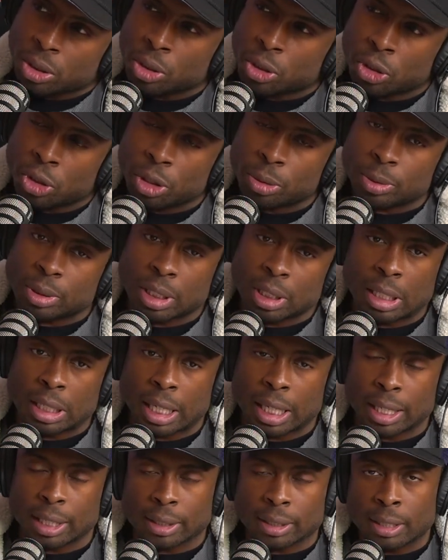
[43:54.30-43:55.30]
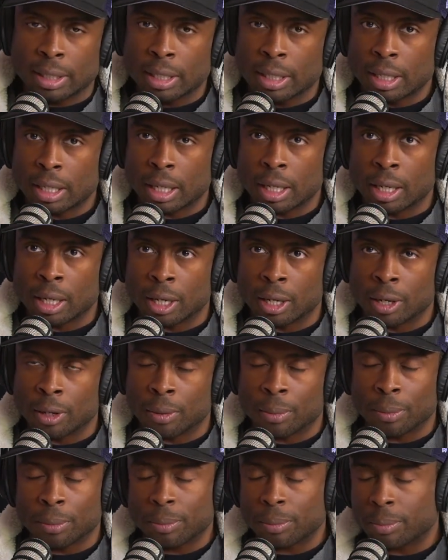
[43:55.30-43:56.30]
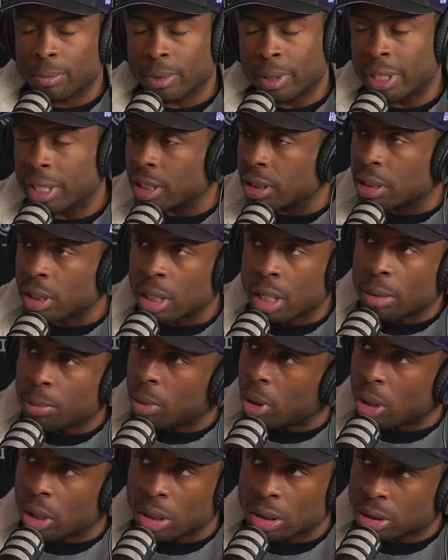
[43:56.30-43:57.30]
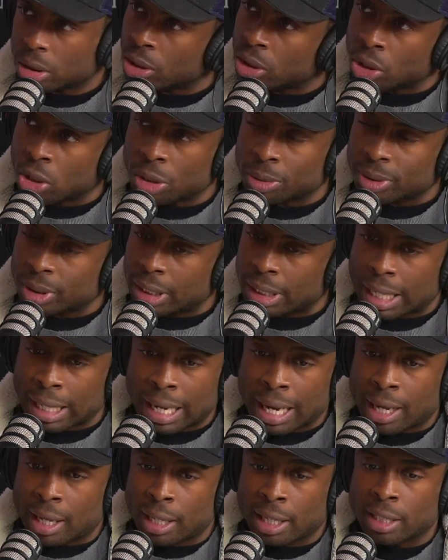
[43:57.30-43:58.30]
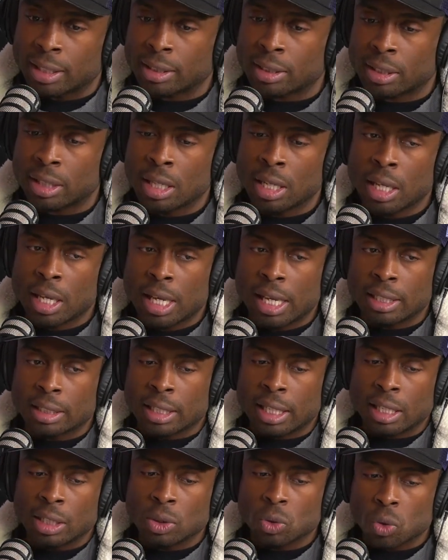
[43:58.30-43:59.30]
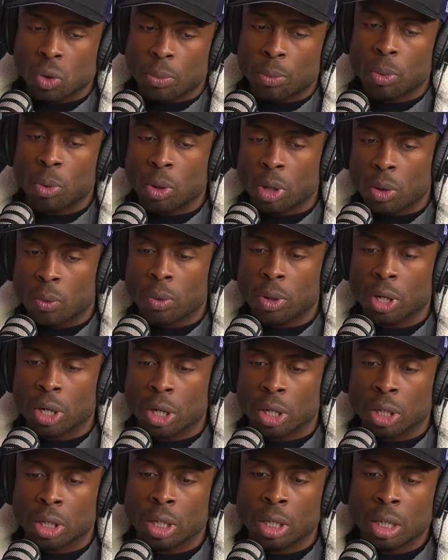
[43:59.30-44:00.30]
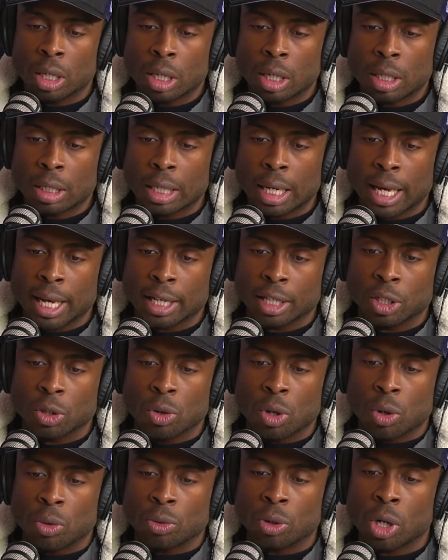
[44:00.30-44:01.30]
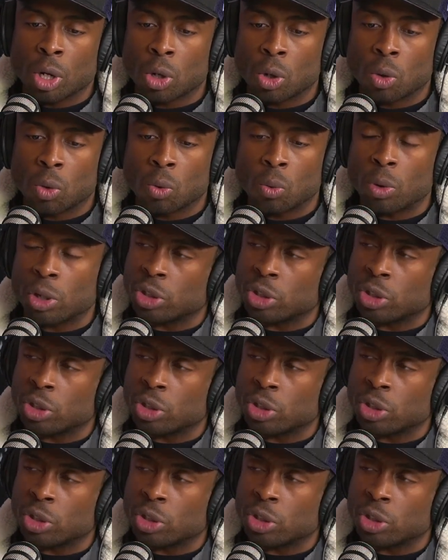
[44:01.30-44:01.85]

You know what I'm saying? Like Death to Gun Bars. You know what I'm saying? Like it's getting to a point where like you don't know what's